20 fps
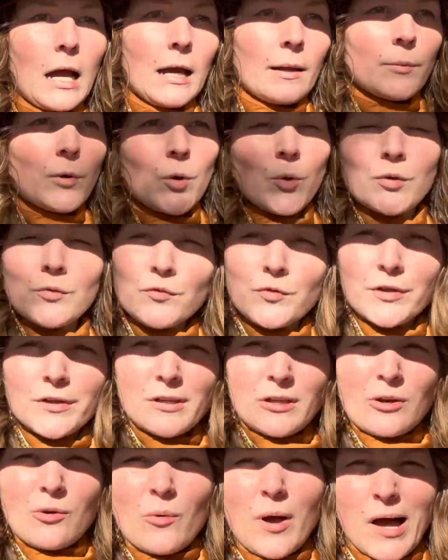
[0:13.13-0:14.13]
going for a
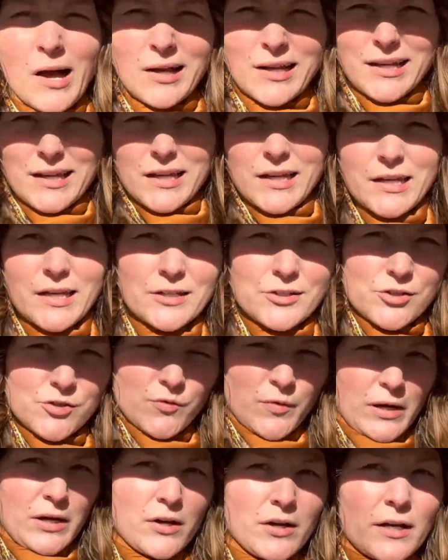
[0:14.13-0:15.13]
little walk and
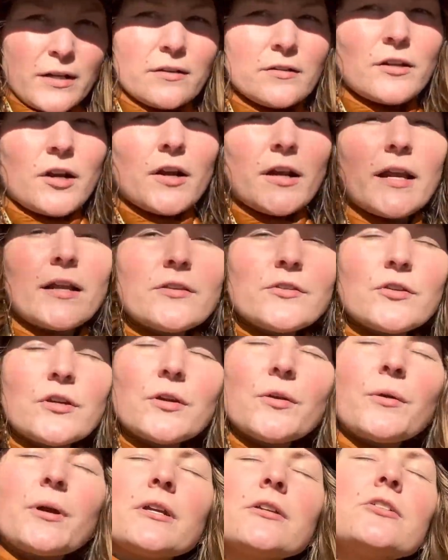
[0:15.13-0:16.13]
just figured I'd start
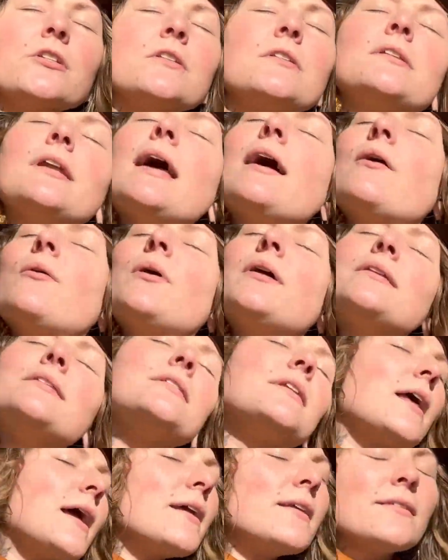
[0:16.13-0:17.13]
answering questions now while
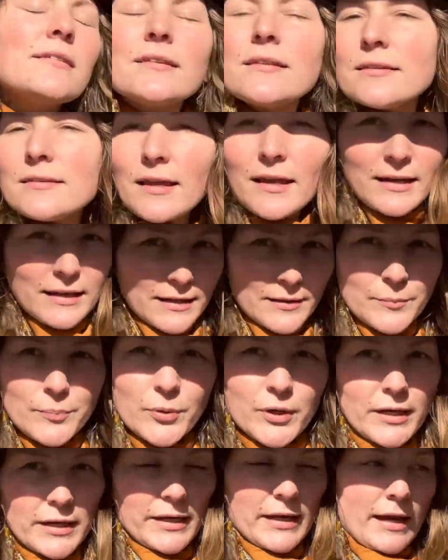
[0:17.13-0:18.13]
it's nice and sunny and
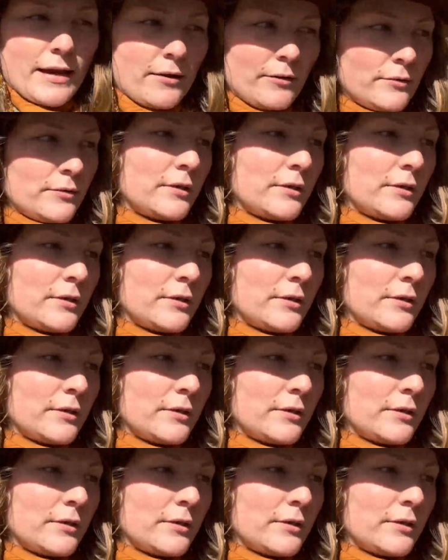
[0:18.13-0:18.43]
pretty out.